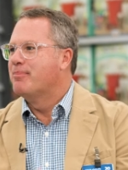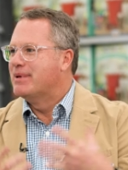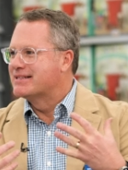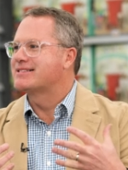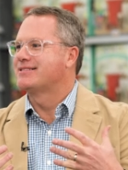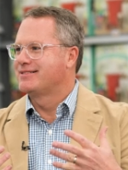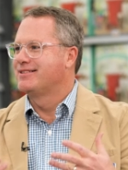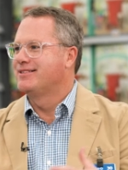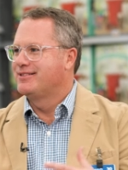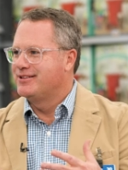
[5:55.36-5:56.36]
I missed,
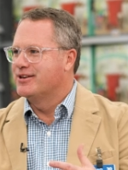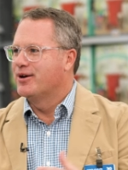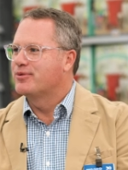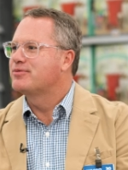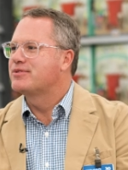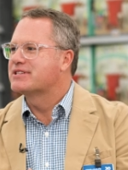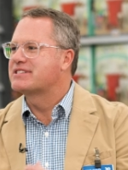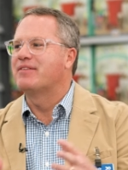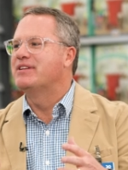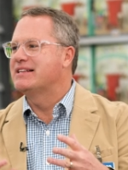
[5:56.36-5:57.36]
you know, the
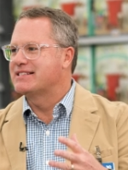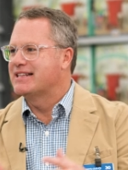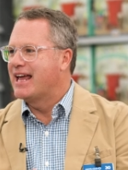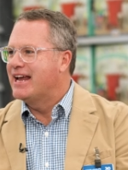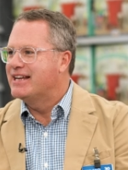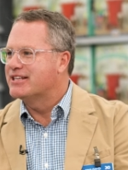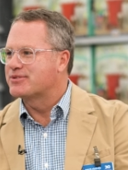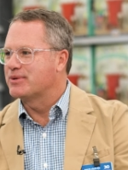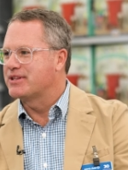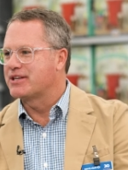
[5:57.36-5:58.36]
70s and the 80s
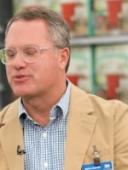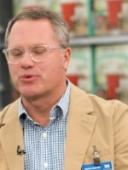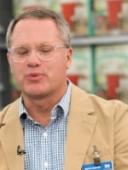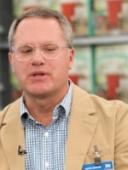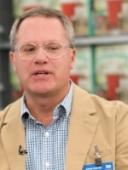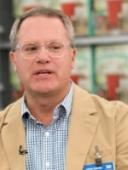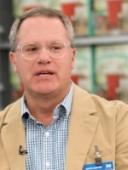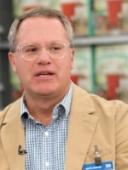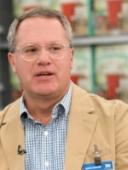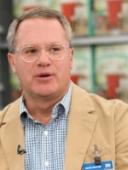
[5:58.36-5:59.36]
when things were really
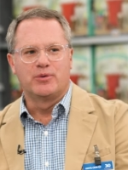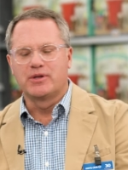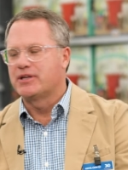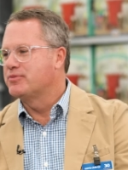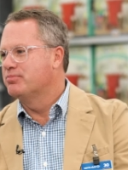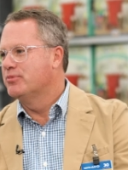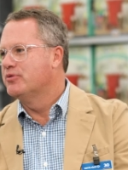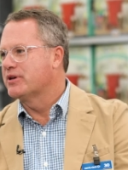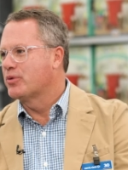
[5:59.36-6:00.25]
moving